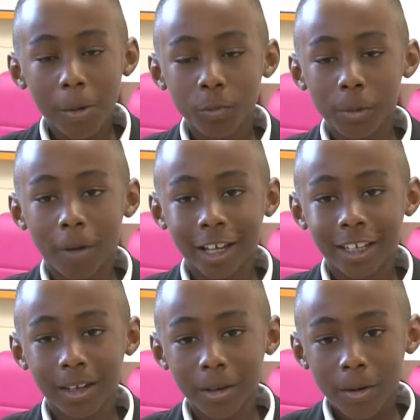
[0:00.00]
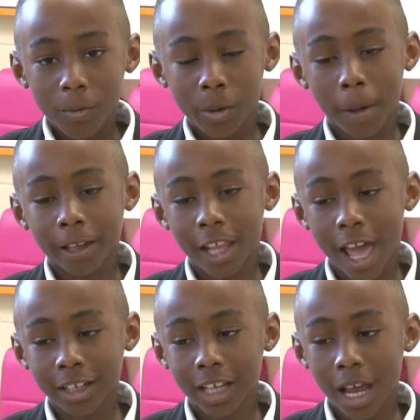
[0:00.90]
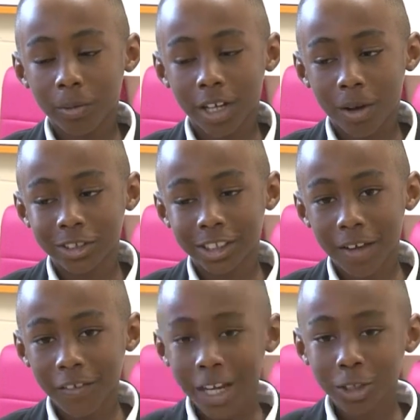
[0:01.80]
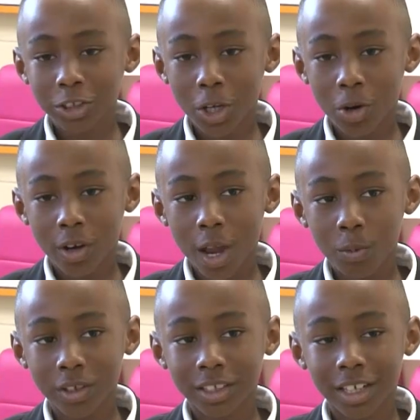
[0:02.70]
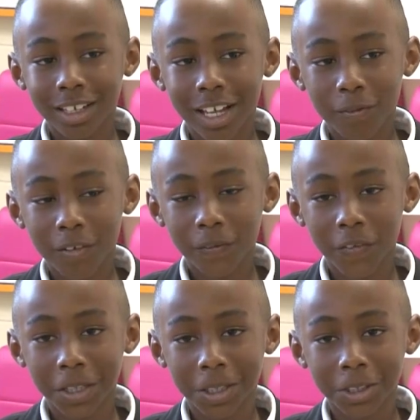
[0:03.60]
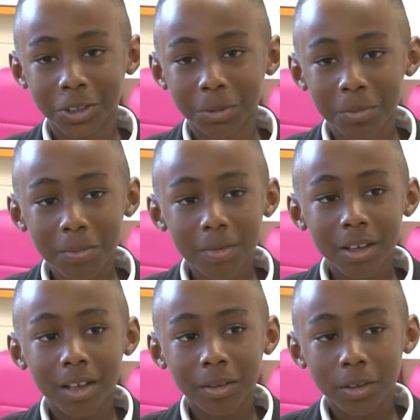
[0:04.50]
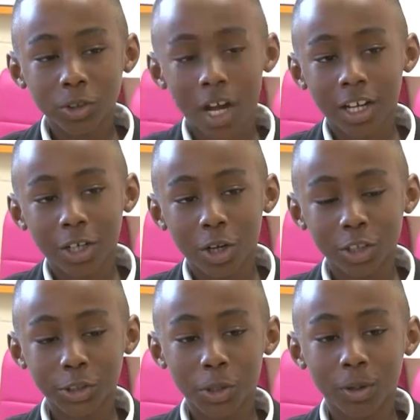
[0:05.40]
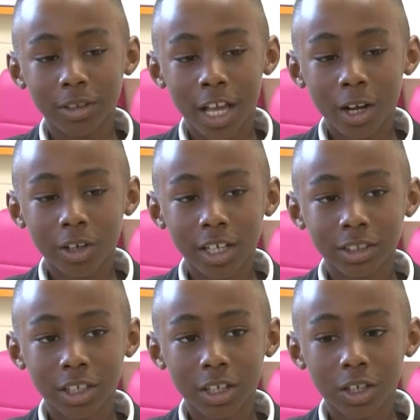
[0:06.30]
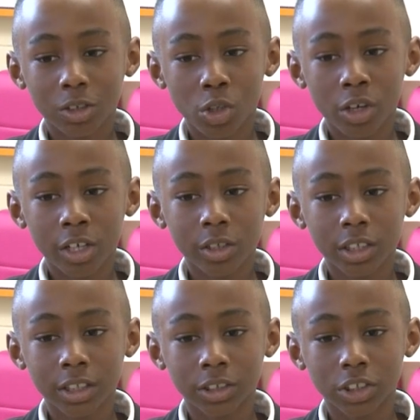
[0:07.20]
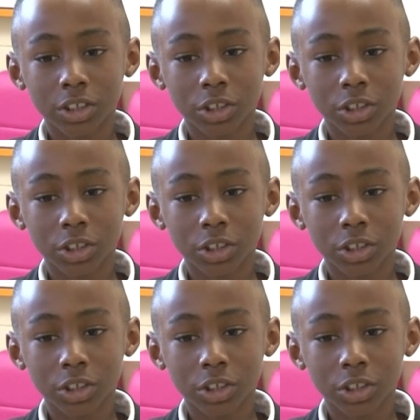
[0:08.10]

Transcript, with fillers: When my, when my dad died when I was seven years old, I went to a different village so I could go to school later as a lawyer in